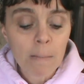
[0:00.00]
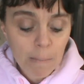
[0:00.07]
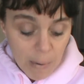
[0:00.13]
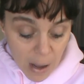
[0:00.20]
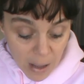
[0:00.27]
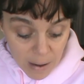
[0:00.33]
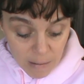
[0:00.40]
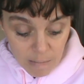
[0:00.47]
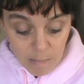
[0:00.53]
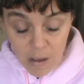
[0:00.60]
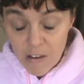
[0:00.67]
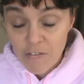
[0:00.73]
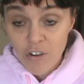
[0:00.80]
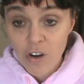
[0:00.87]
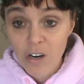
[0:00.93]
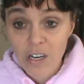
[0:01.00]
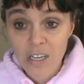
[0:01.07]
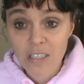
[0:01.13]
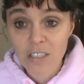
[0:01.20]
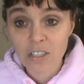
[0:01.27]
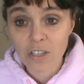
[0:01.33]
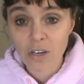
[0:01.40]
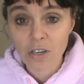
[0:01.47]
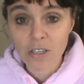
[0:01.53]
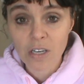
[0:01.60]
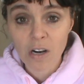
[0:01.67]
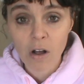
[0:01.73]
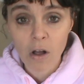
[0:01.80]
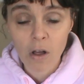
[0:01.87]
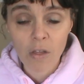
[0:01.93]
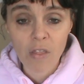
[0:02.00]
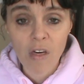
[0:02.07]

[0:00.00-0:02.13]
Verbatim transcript: But if you're concerned at all,